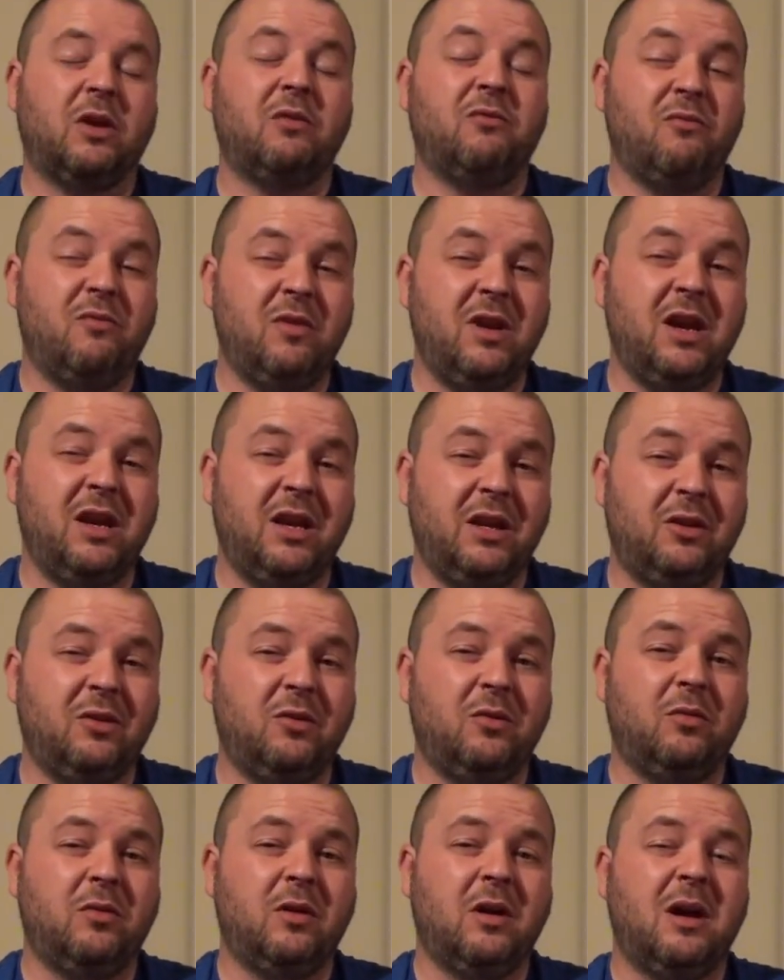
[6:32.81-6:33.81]
I really
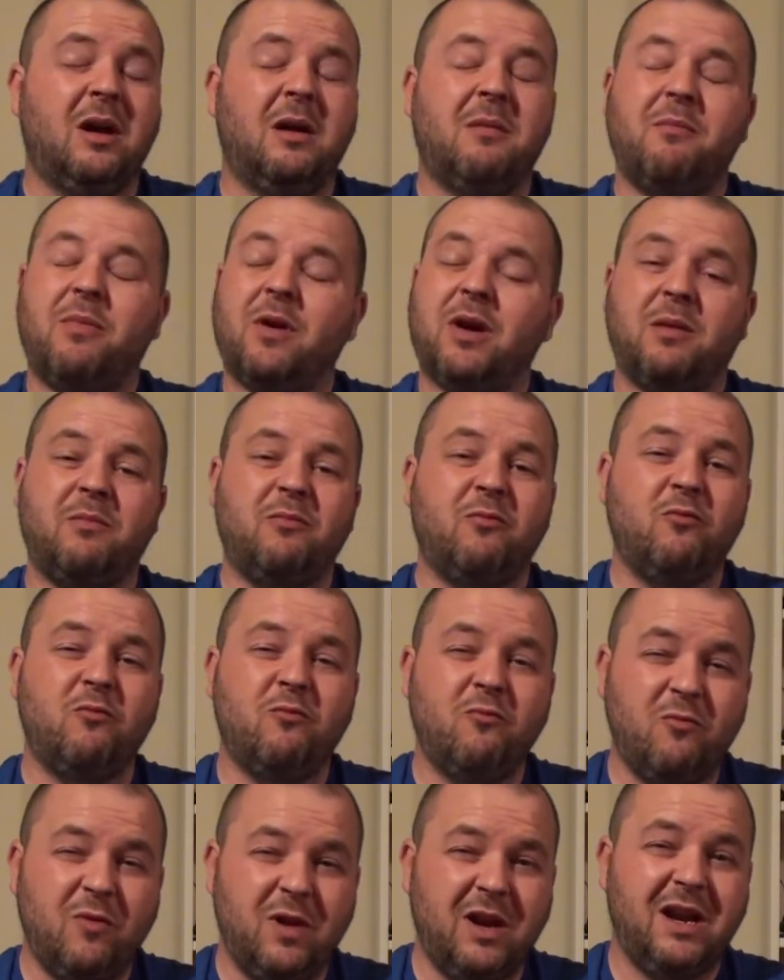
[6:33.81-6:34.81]
do, but
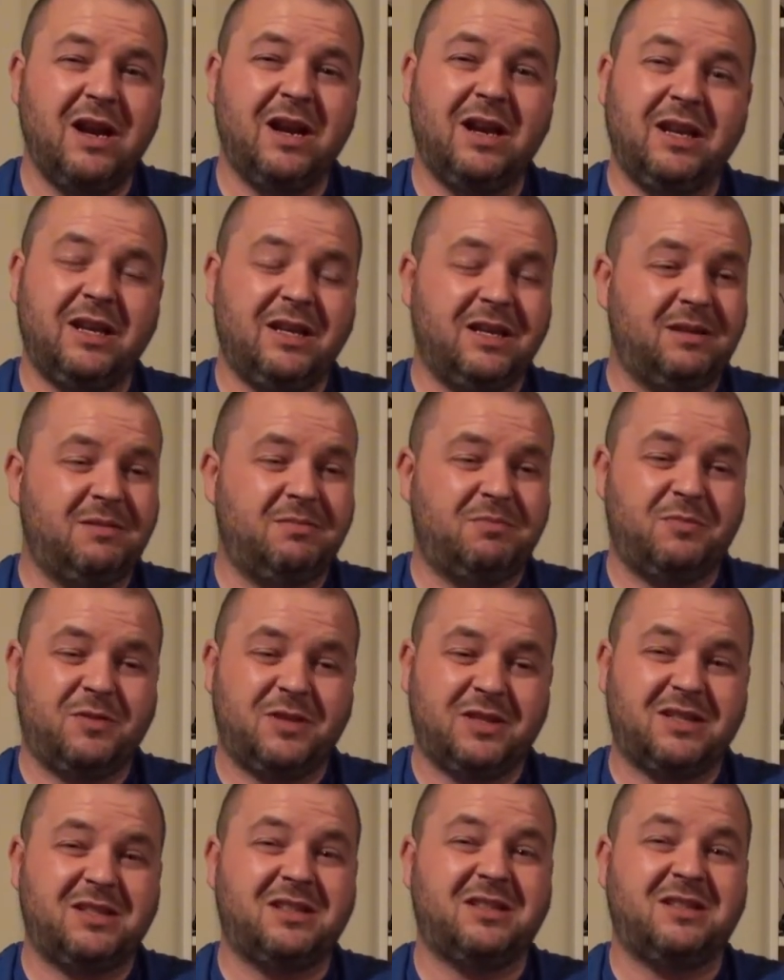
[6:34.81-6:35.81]
I'm really
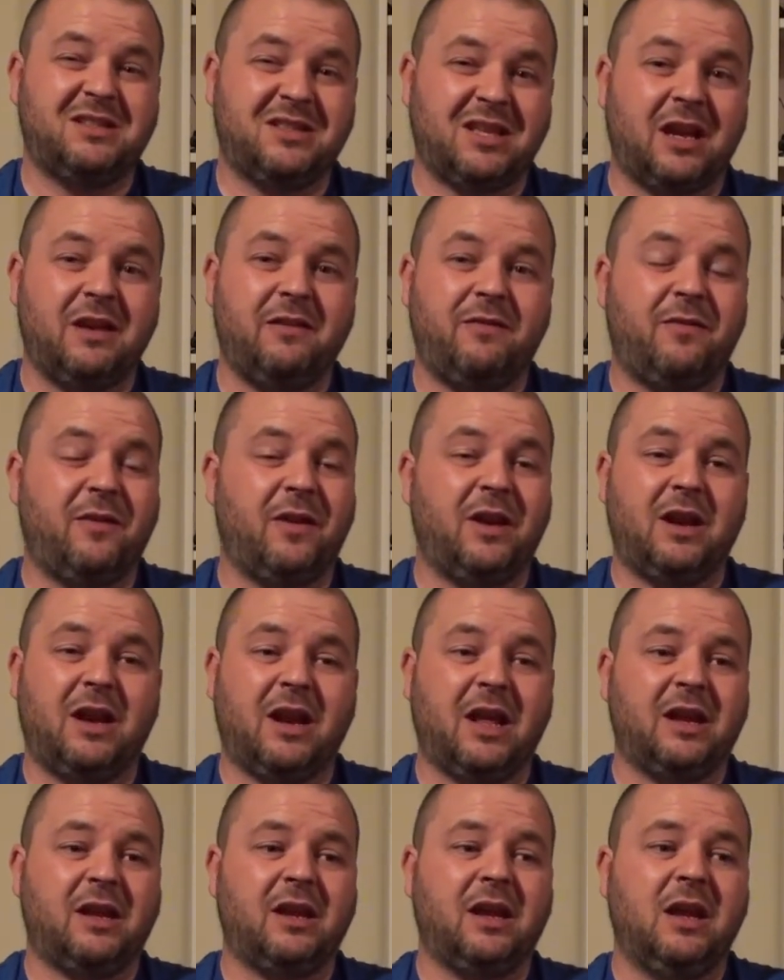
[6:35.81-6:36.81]
stifling.
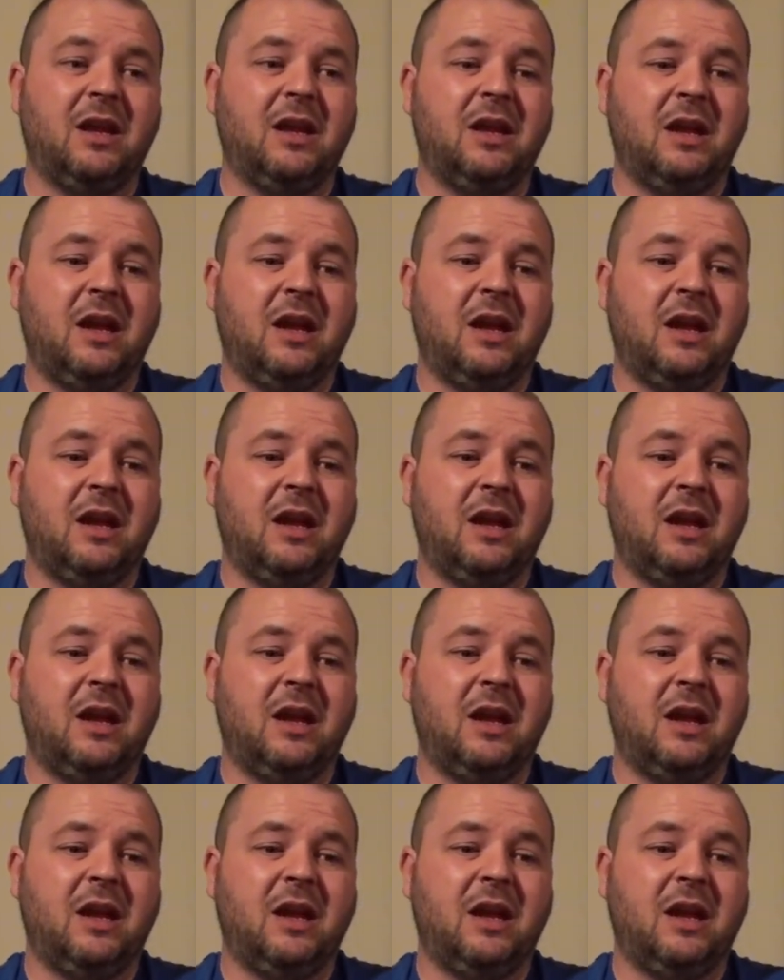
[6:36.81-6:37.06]
Like